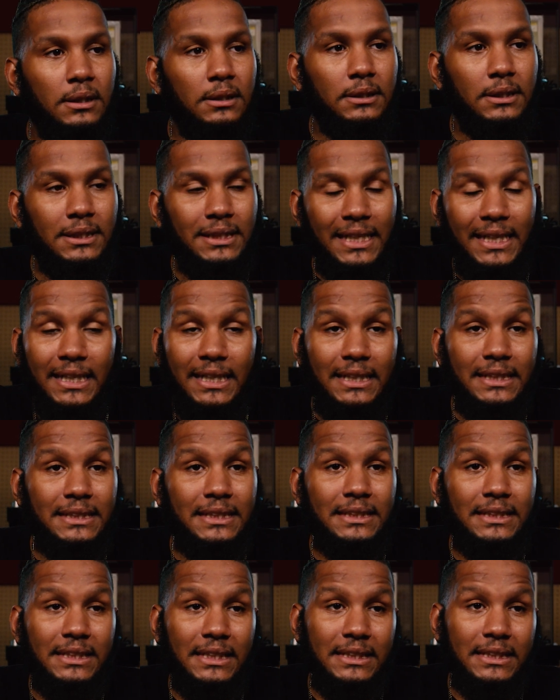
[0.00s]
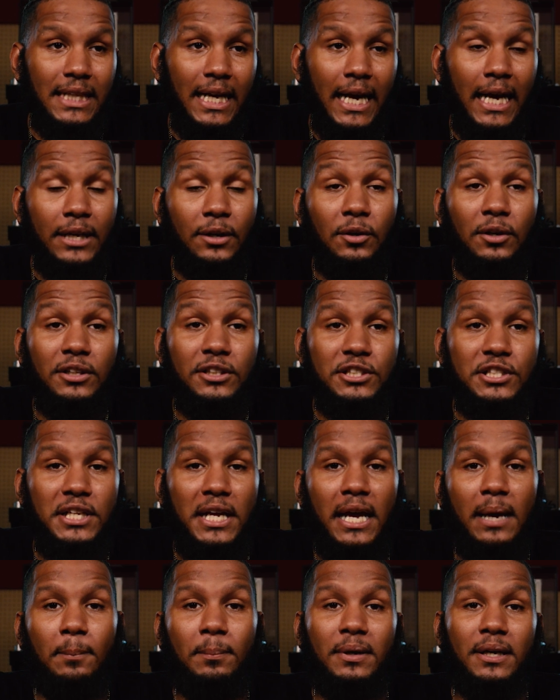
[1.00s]
The thing is, is just like, I don't
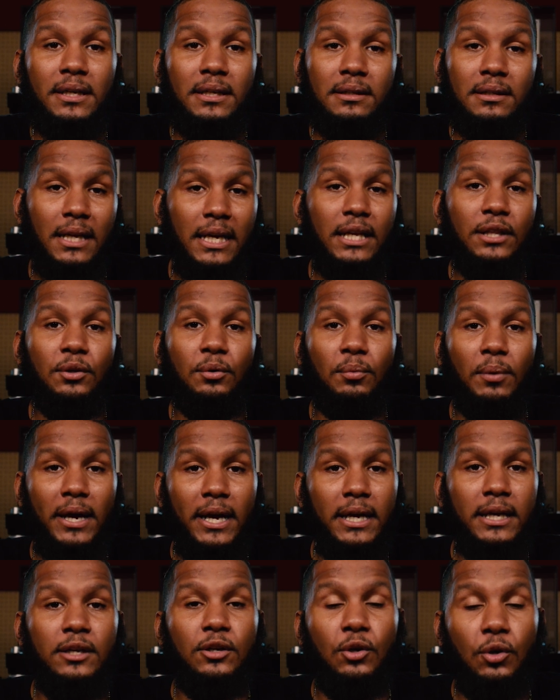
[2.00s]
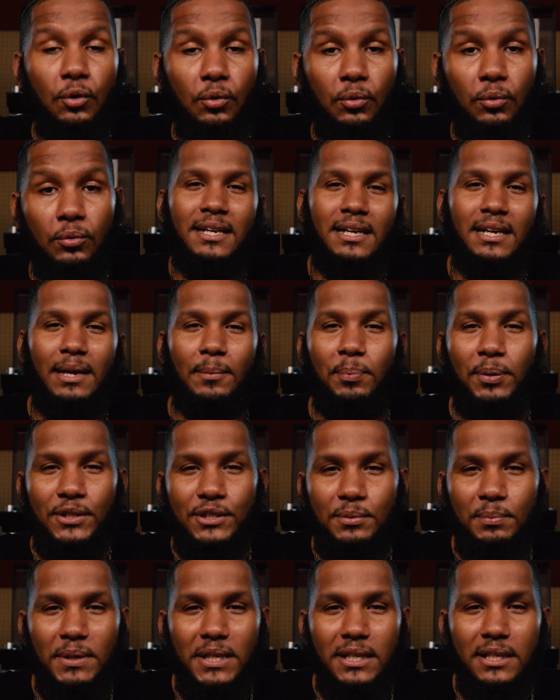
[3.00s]
understand, but either way, cool. It
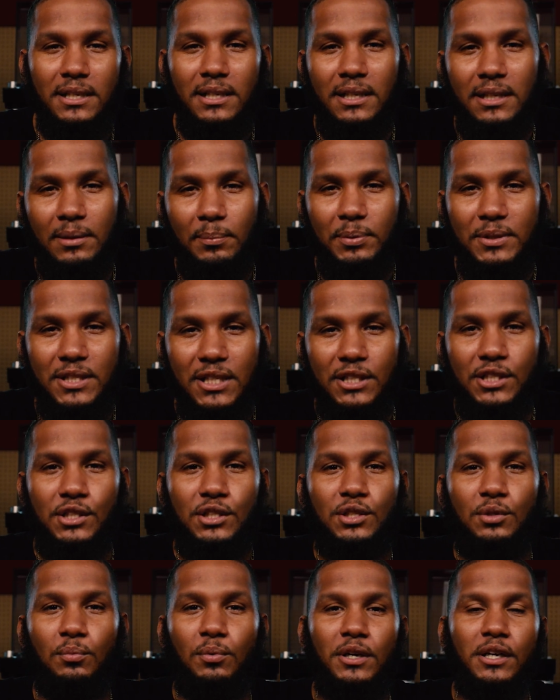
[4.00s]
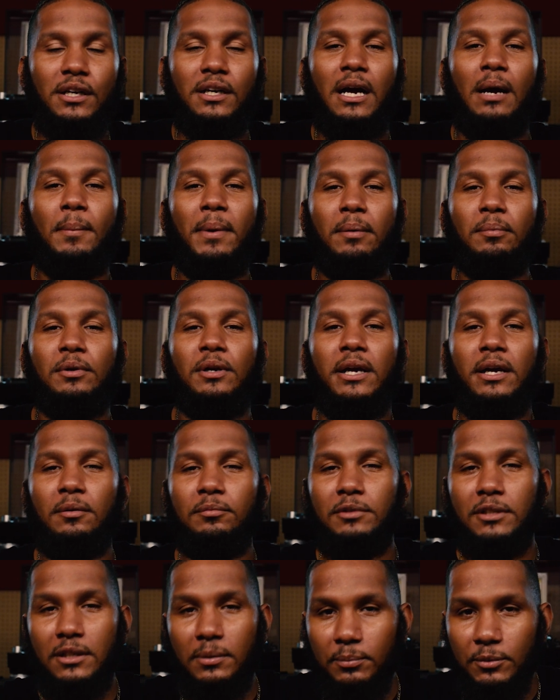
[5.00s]
puts me in a position to where I'm able to
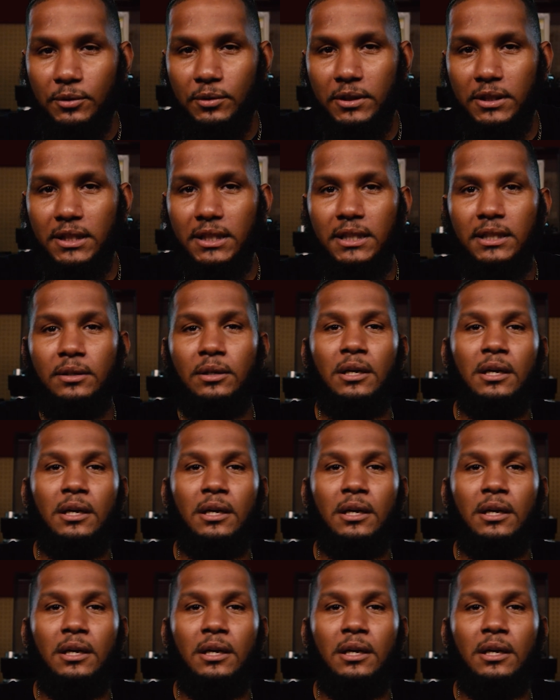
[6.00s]
help the community